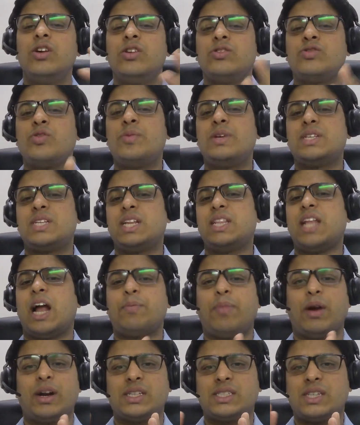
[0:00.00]
So basically that
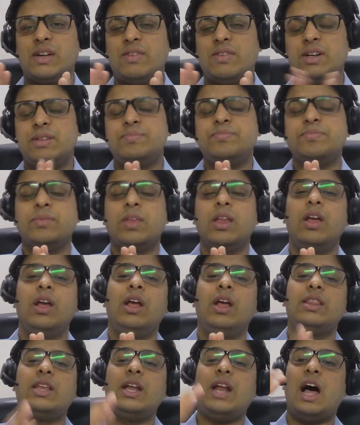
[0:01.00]
part is covered.
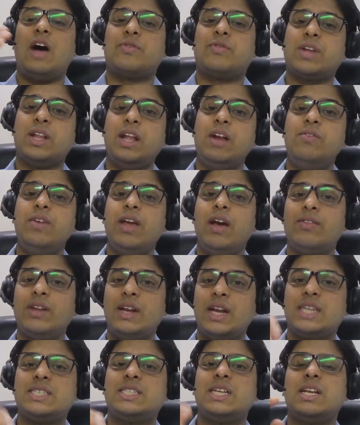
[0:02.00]
Then after that we have the
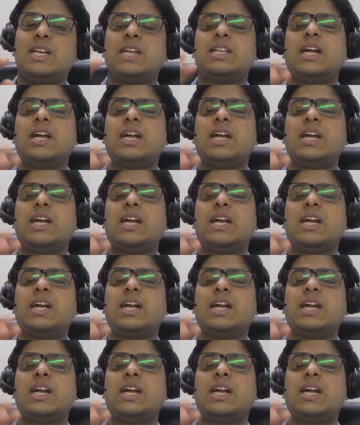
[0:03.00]
next area,